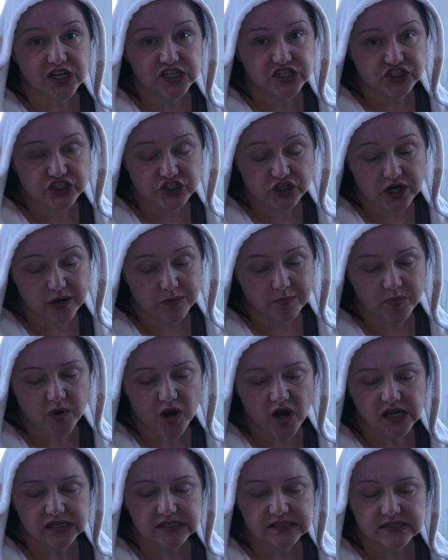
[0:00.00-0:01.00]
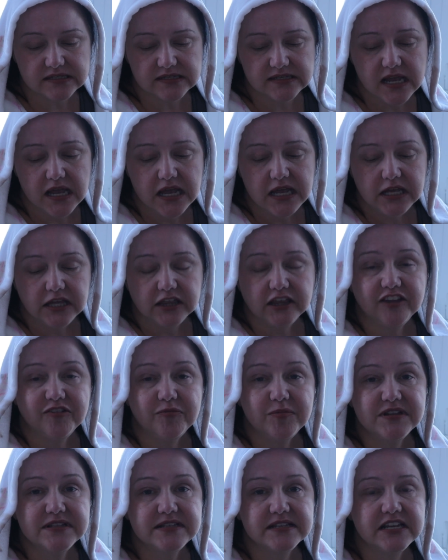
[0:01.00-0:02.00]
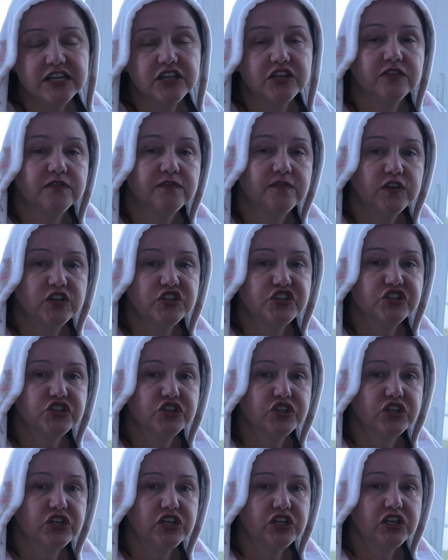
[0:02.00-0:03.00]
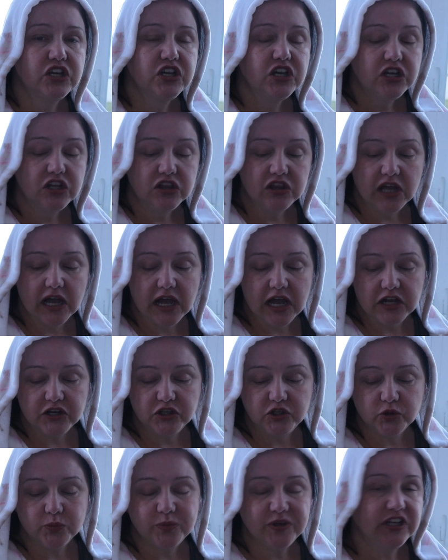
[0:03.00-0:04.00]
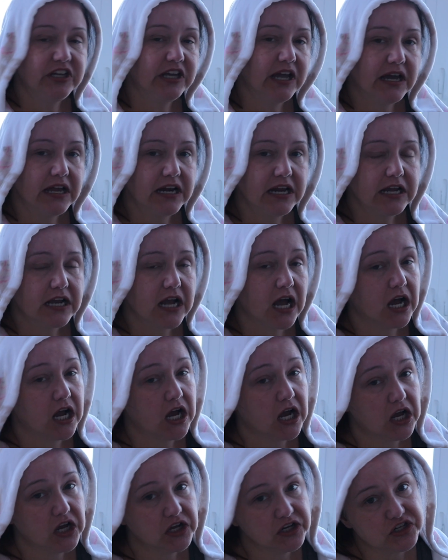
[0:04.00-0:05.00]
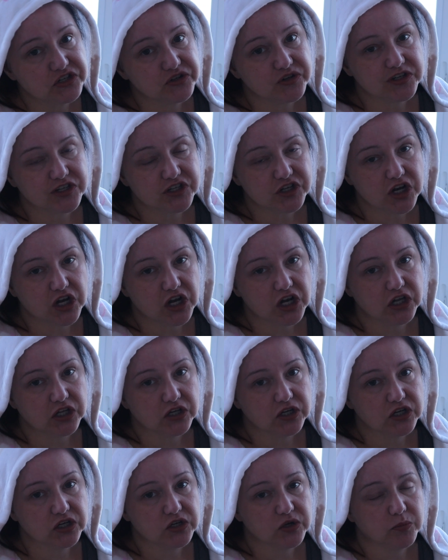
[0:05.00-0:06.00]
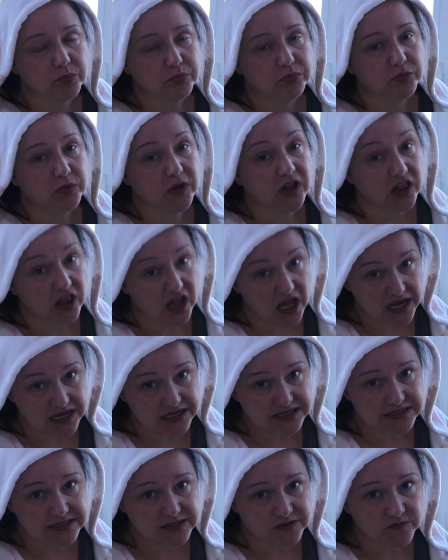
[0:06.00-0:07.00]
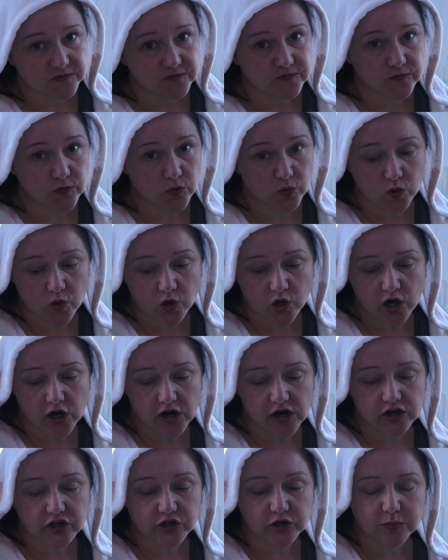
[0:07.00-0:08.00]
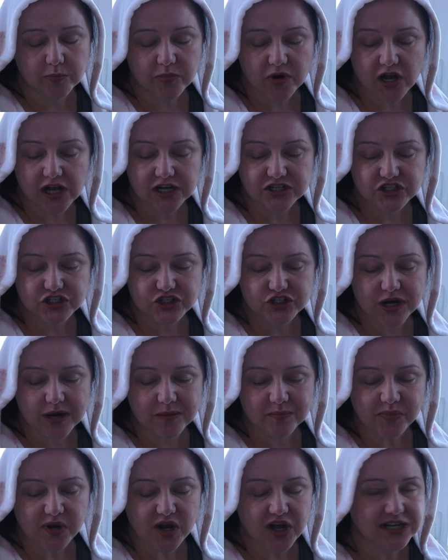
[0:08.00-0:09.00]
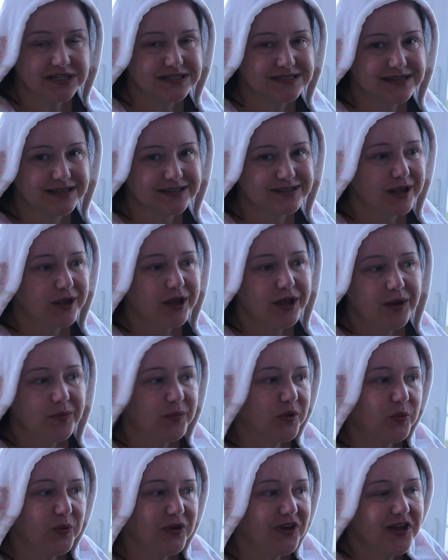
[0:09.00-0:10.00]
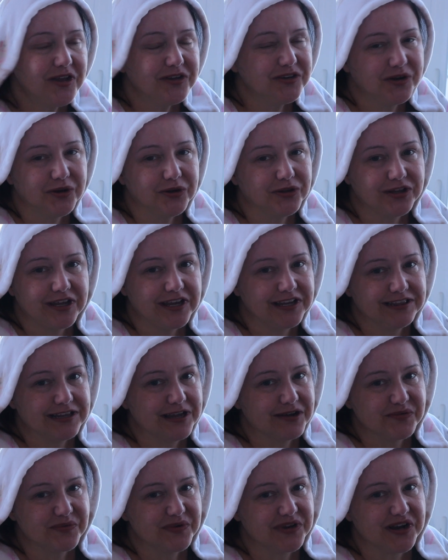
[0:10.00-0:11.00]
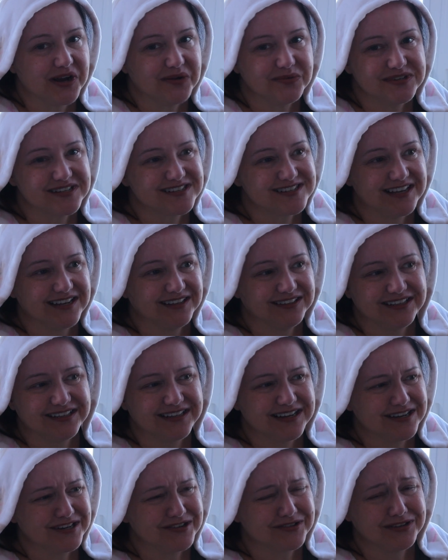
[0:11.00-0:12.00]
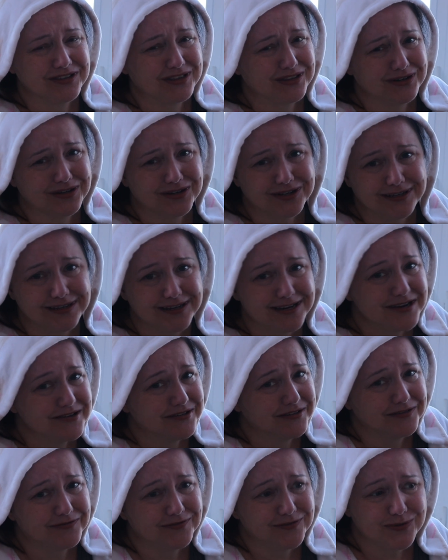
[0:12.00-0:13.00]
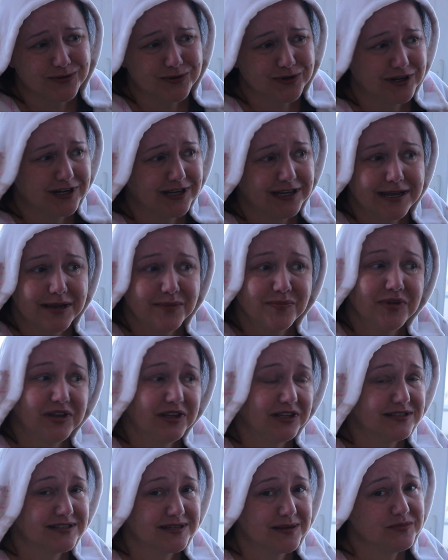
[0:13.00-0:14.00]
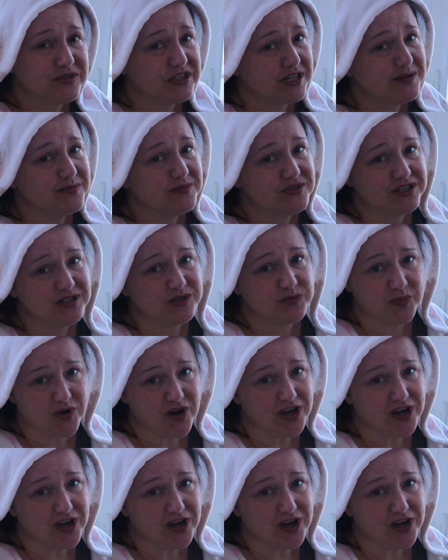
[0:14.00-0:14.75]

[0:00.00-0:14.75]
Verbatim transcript: Boxycharm boxes, they've been saying officially that you'll be getting $100 plus for your Boxycharm boxes, but we all know like that we always get like 130, 140, I mean, sometimes these